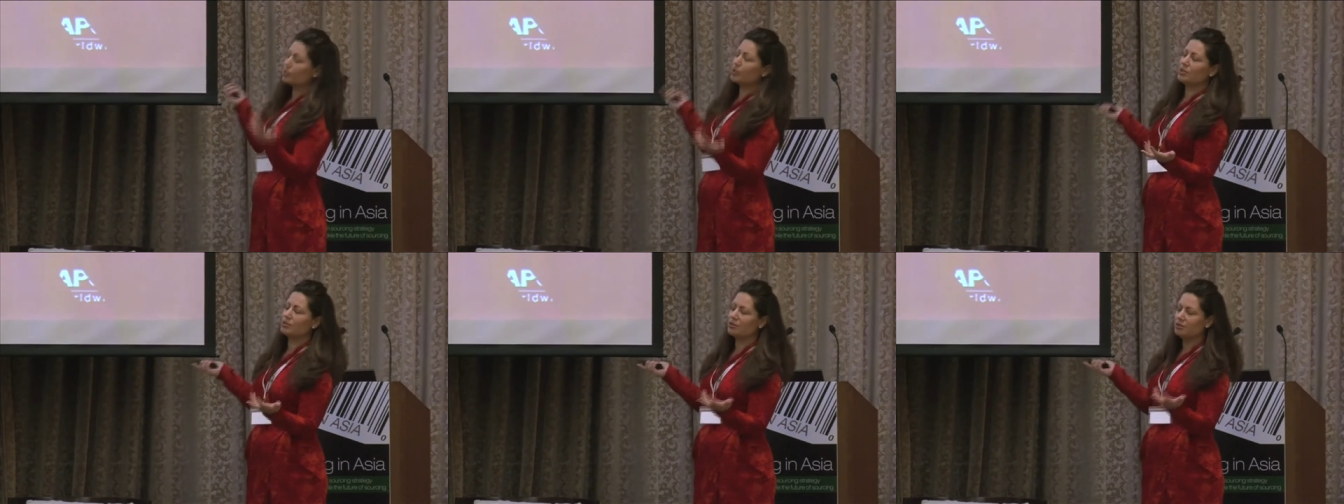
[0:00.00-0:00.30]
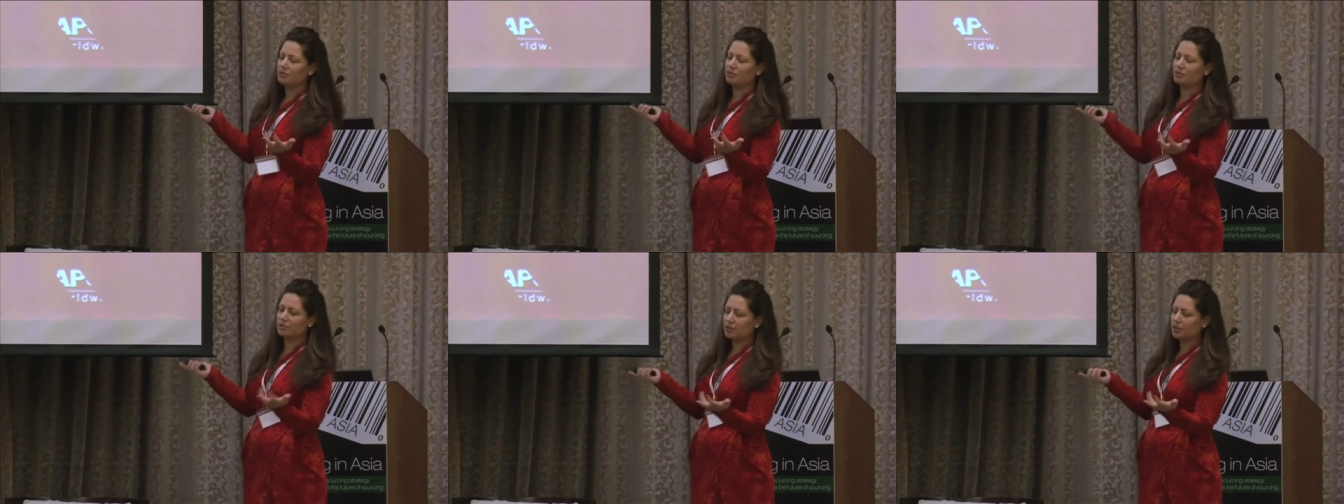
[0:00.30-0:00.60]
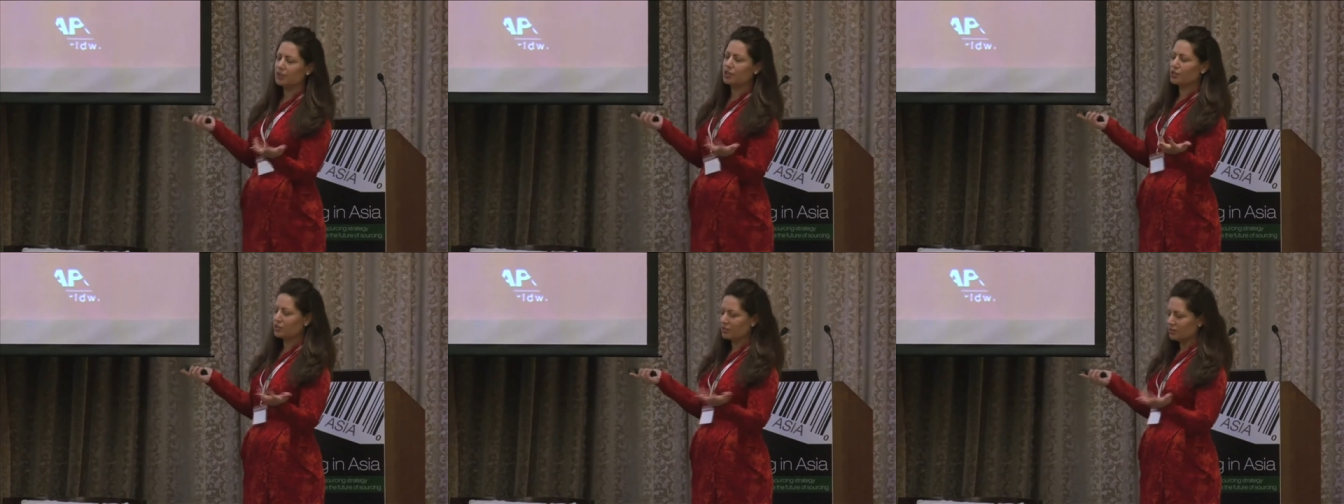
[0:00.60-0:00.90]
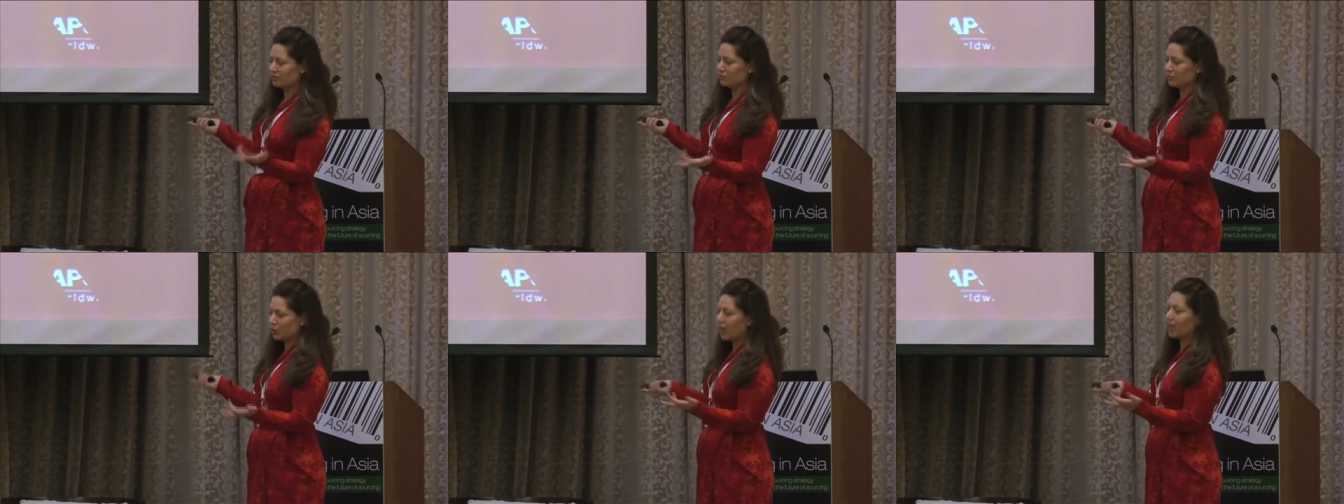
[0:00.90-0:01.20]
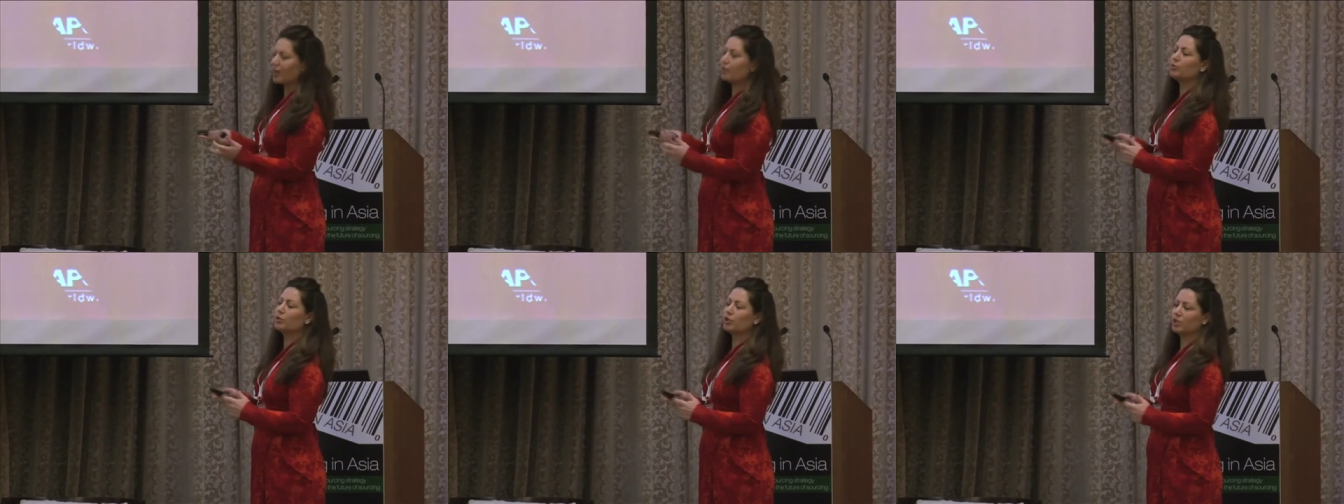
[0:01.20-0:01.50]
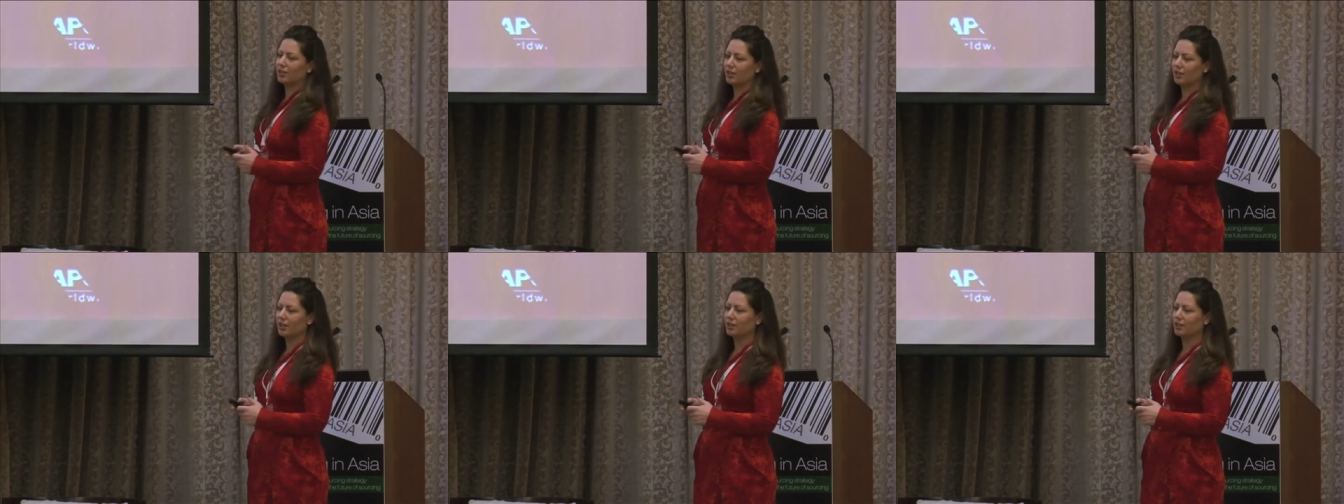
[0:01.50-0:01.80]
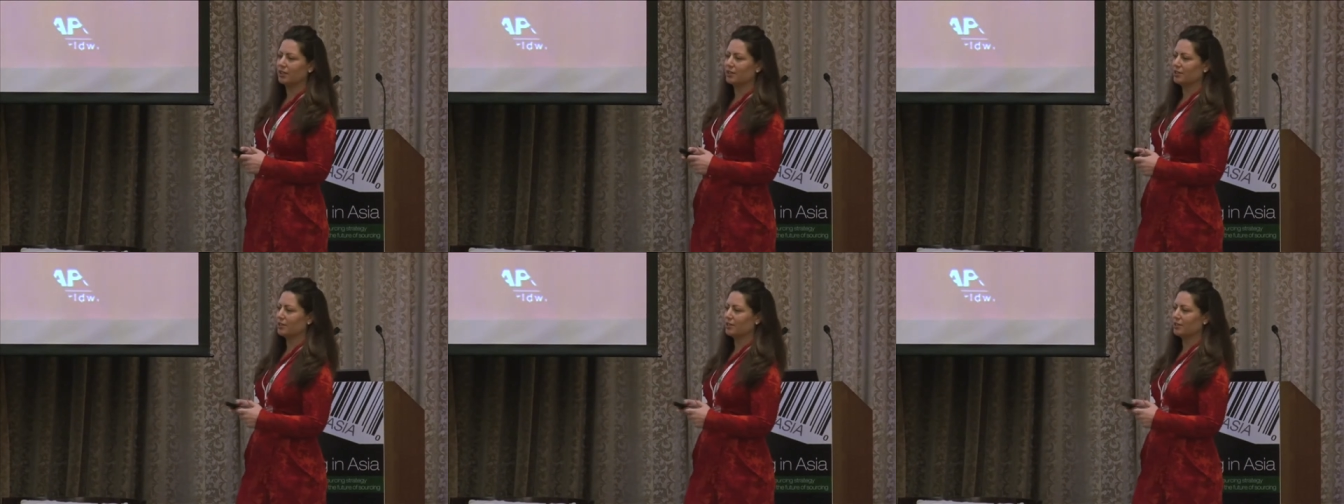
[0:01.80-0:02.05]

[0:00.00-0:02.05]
would, what I would uh,